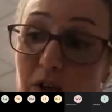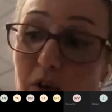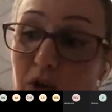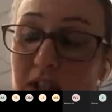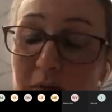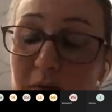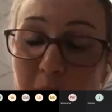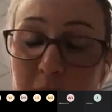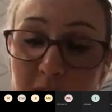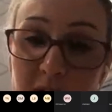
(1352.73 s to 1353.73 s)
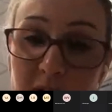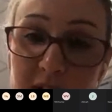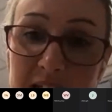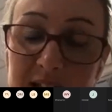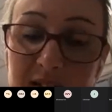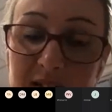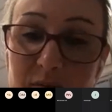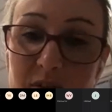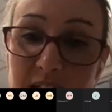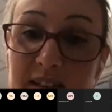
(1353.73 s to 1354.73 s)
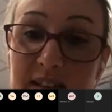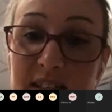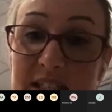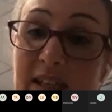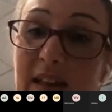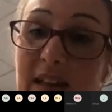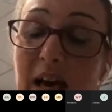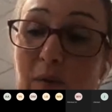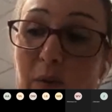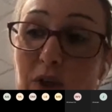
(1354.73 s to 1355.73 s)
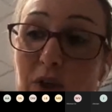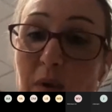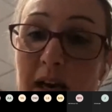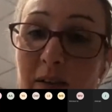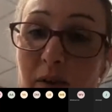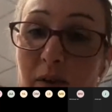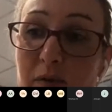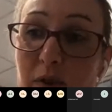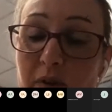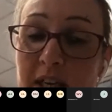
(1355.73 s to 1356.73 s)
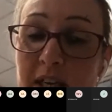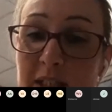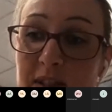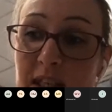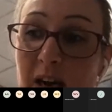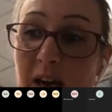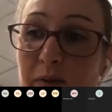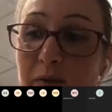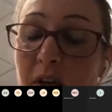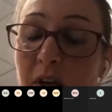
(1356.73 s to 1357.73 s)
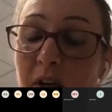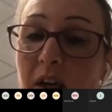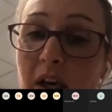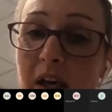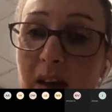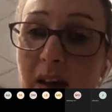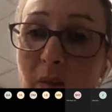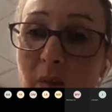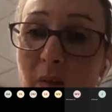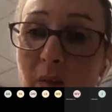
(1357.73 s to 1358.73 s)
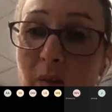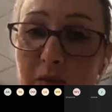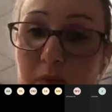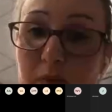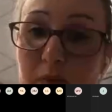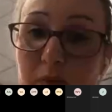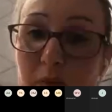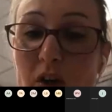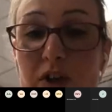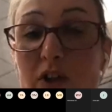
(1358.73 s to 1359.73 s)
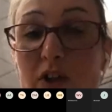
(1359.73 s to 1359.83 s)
don't just have biomedical scientists in the lab, and we do have other grades of staff. We have what are